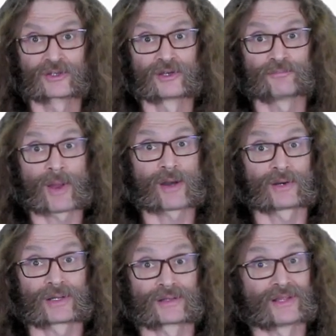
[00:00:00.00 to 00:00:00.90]

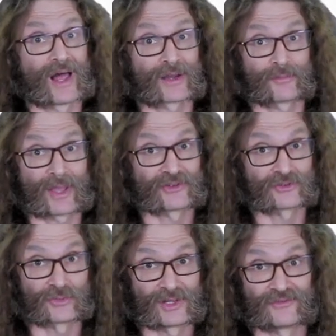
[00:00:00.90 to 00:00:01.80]
Comparing log base
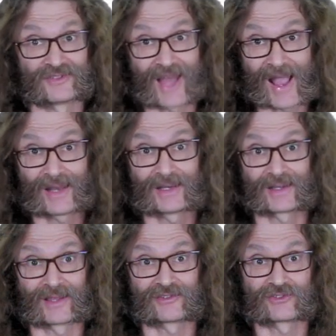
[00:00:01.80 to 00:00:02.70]
3 of 9
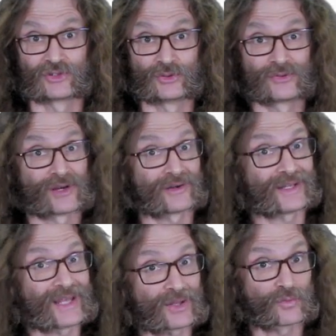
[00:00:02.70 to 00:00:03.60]
against 2, they're
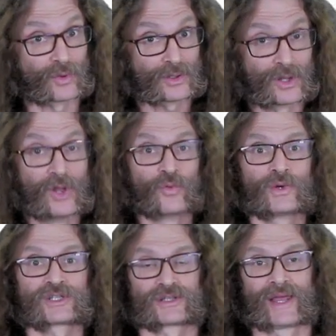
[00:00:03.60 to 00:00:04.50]
equal,
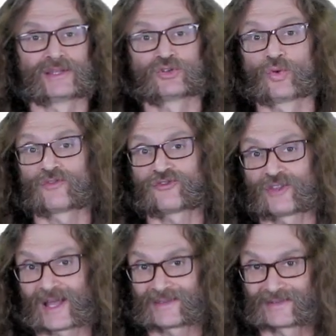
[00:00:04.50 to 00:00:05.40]
which led to a
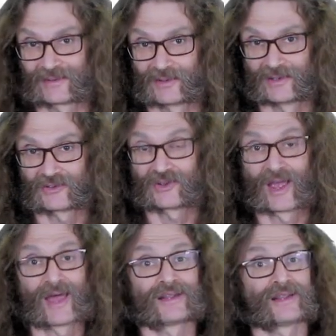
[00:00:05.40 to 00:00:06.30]
flat series.
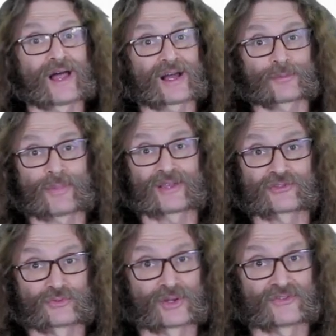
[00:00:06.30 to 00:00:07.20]
And log
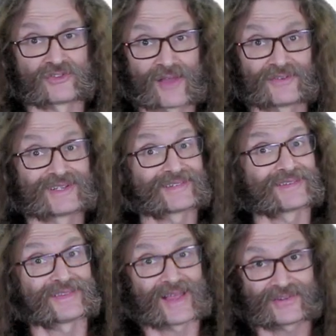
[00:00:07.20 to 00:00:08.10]
base 3 of 7 is
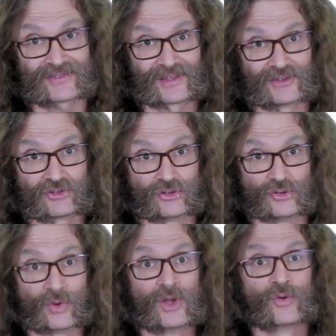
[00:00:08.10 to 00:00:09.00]
less than
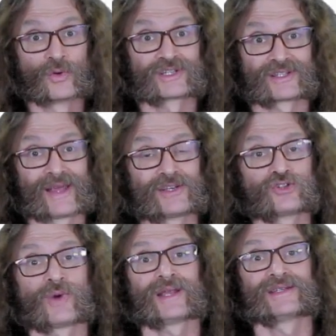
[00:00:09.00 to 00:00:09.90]
2, which led
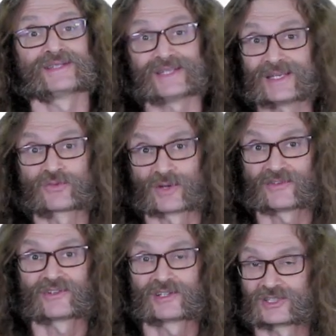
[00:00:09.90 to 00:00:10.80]
to a
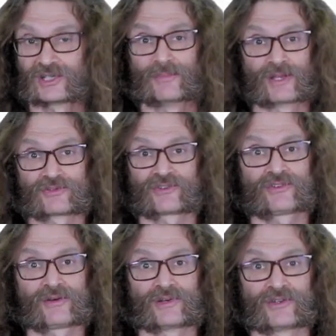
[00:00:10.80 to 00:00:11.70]
decreasing geometric
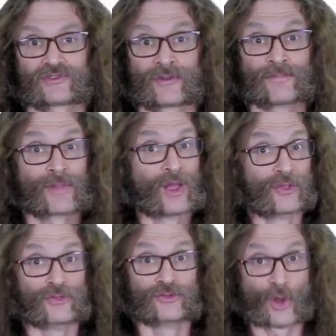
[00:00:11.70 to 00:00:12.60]
series.
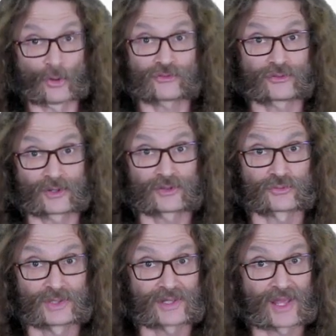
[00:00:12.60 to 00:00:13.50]
Those are the
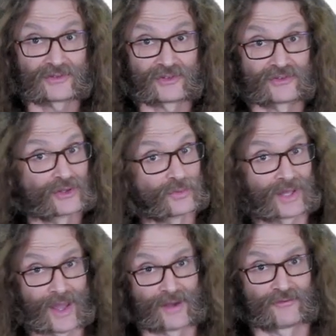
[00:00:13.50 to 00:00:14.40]
three cases that
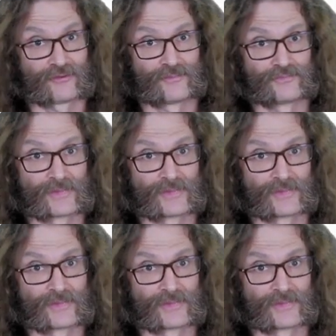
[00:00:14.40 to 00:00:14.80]
we have.